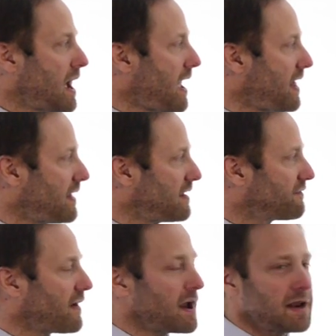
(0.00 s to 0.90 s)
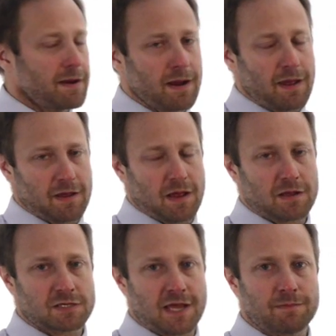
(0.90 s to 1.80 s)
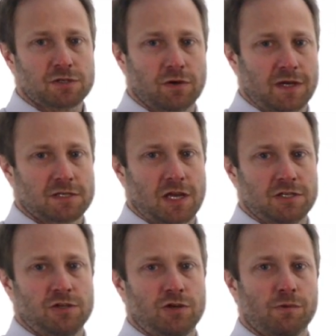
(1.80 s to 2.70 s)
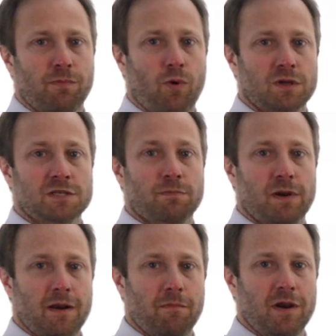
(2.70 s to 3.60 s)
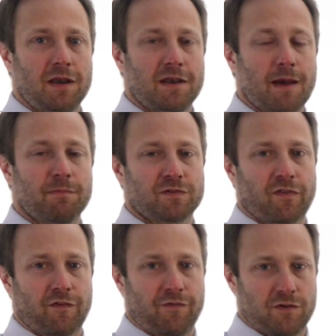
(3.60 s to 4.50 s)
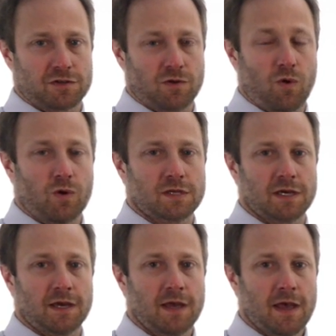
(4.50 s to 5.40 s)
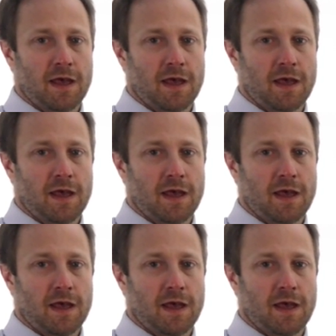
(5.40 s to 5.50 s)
And then finally, Samsung is due to report its preliminary numbers for the first quarter.